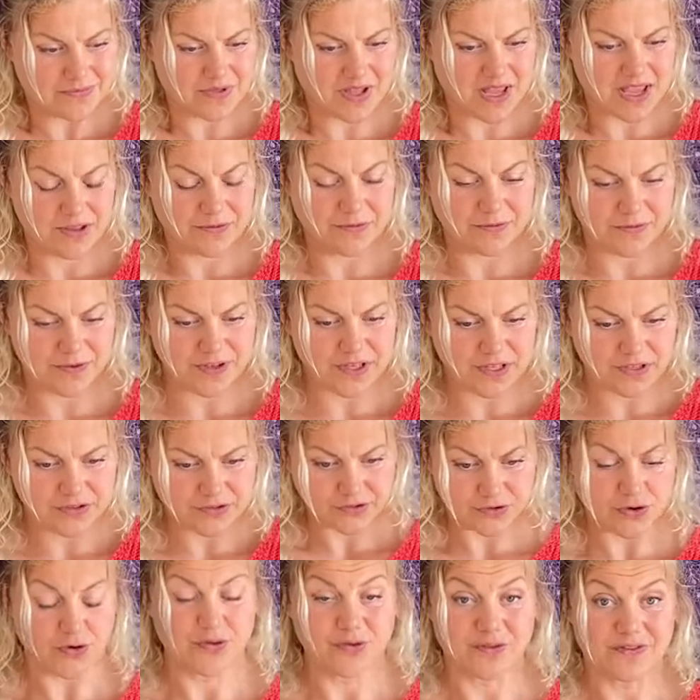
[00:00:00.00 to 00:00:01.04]
it feels
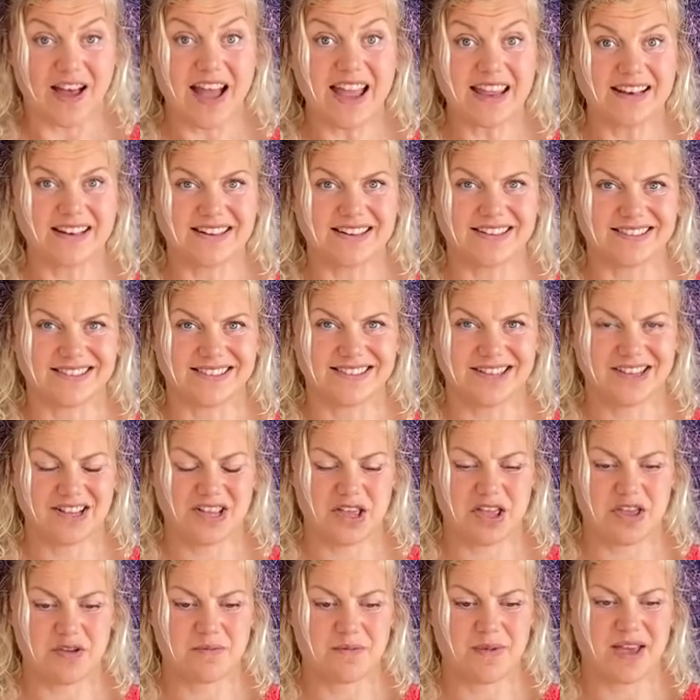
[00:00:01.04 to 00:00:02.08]
so violent.
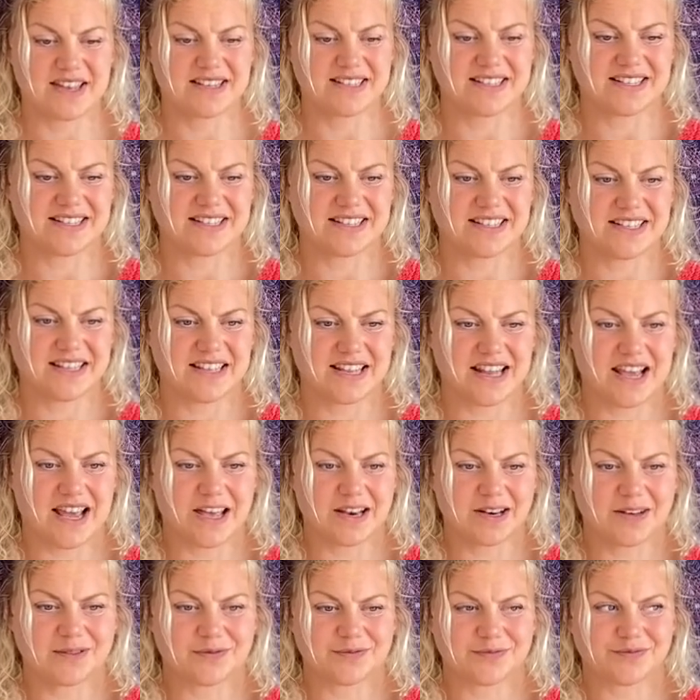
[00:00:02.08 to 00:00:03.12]
Imagine
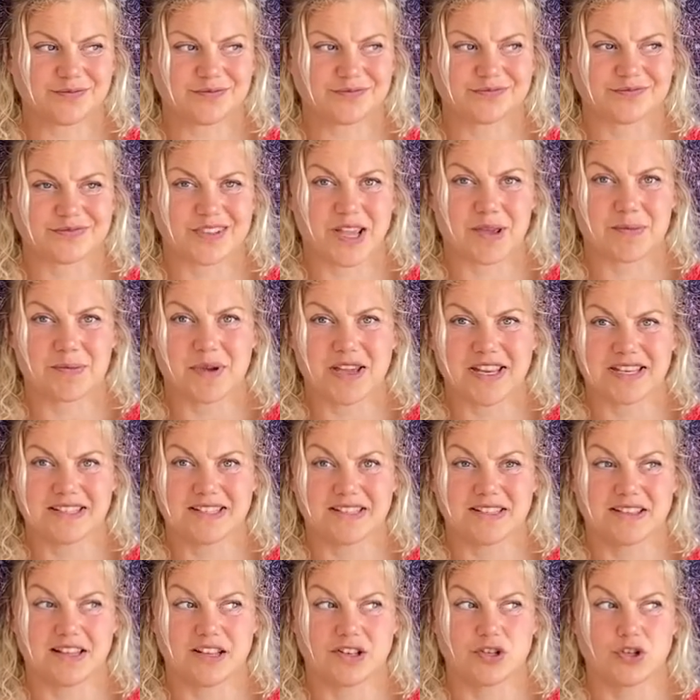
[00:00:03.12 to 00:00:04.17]
that
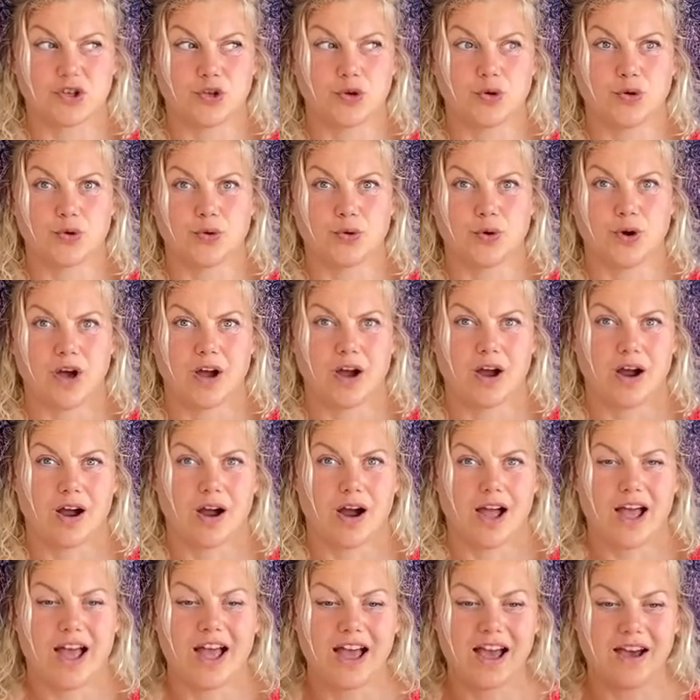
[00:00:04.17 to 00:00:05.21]
imagine that you
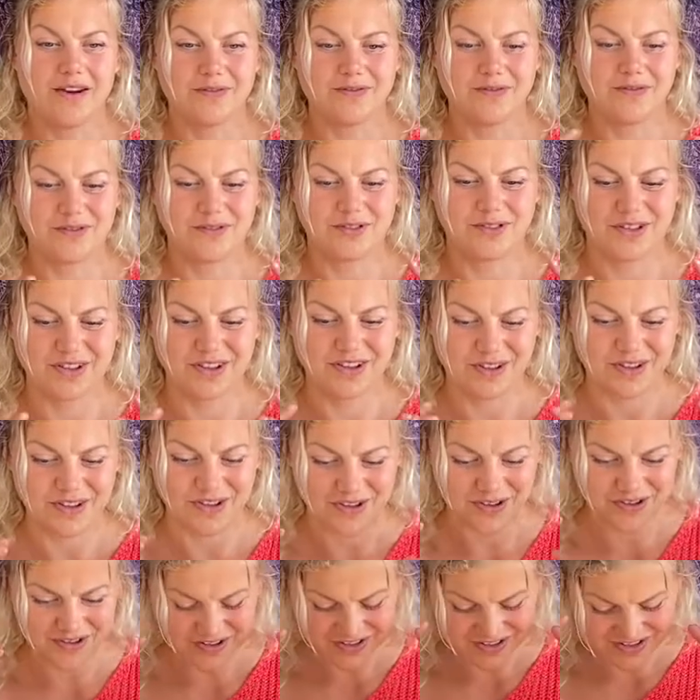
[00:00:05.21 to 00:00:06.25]
have the
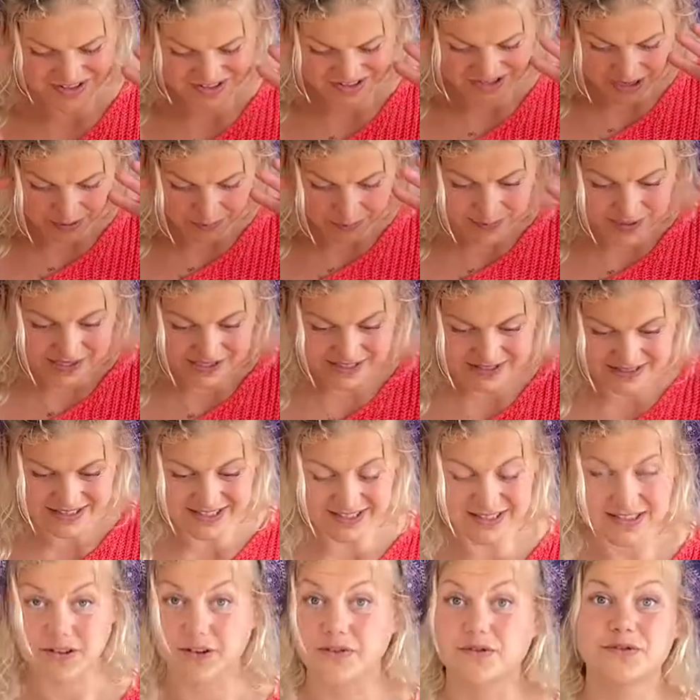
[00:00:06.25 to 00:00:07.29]
the
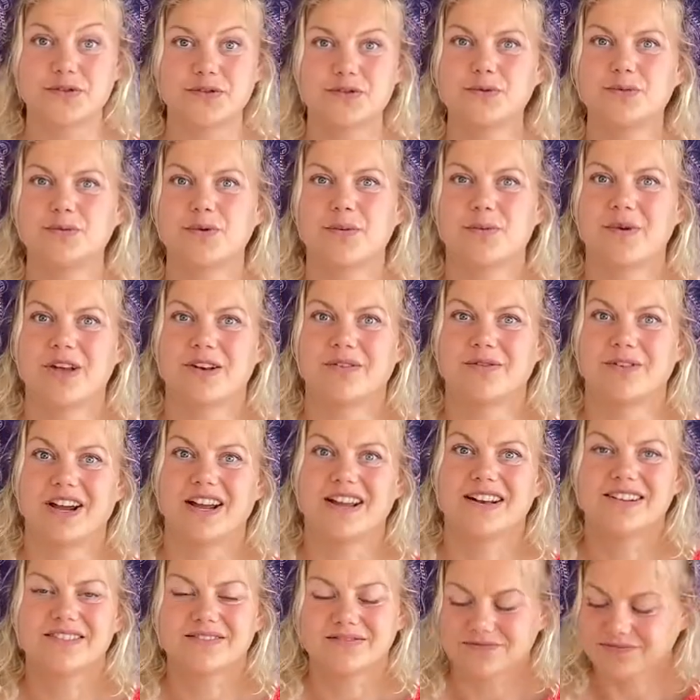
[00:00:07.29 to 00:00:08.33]
abilities of Superman,
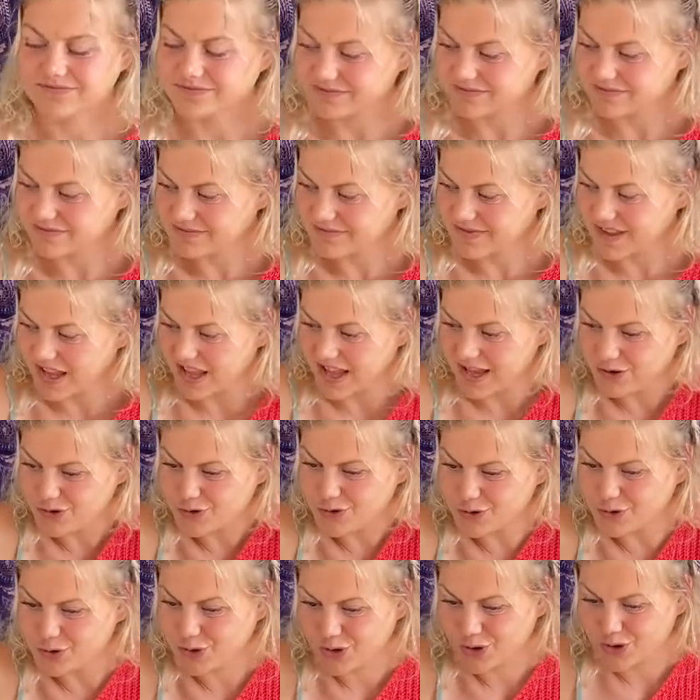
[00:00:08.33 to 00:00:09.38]
right? And
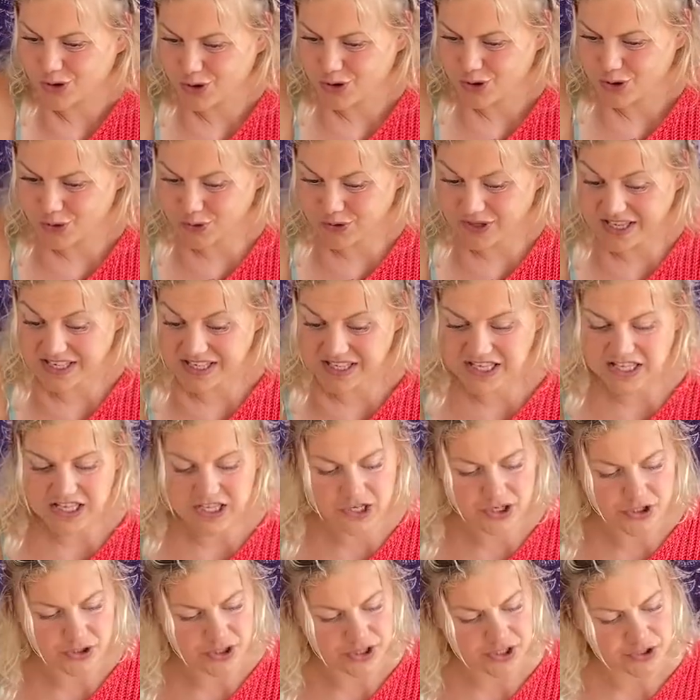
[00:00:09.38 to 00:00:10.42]
you you can
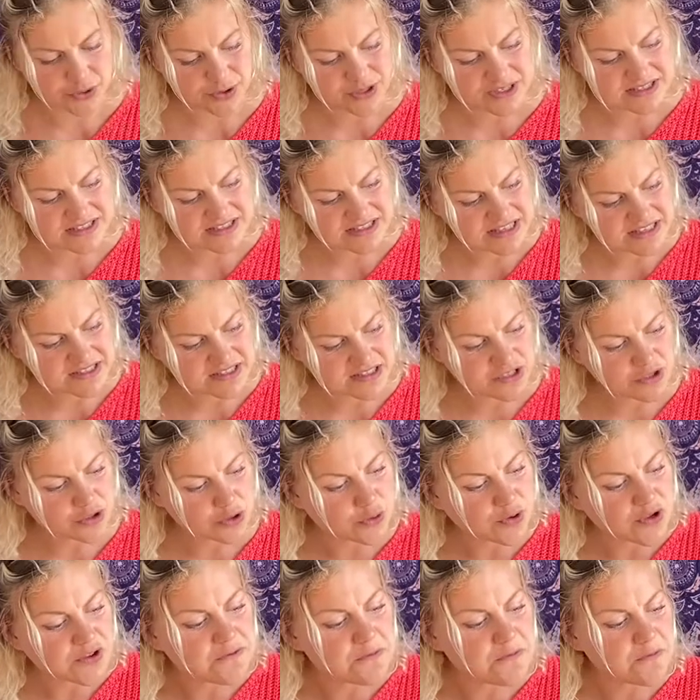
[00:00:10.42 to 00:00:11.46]
hear and you can sense and you
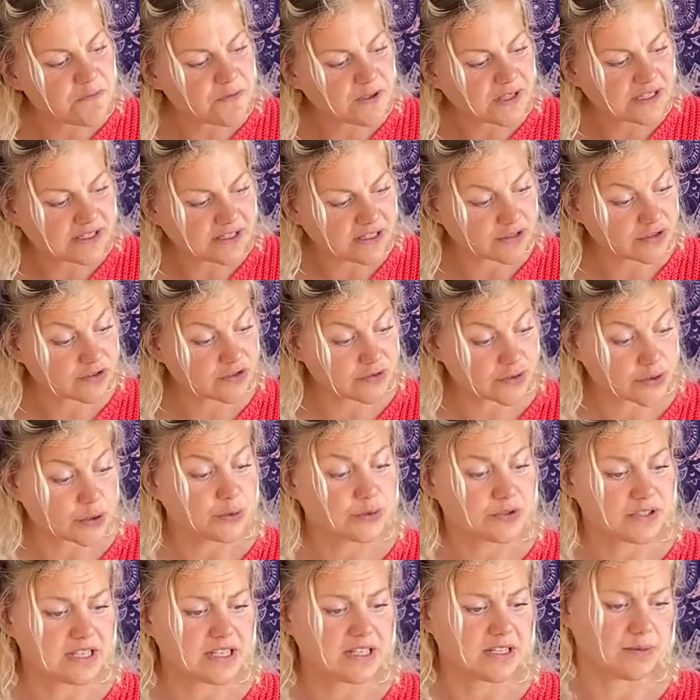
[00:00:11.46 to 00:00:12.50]
can feel it so
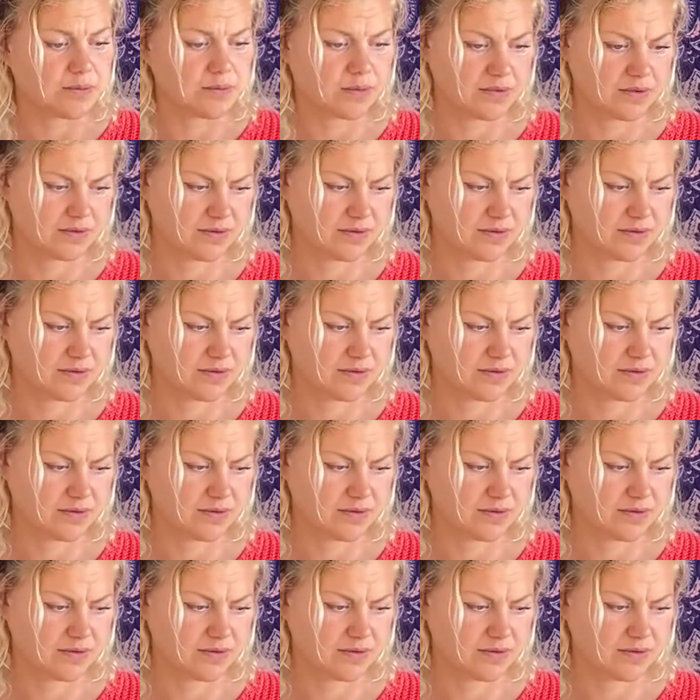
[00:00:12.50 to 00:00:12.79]
deep,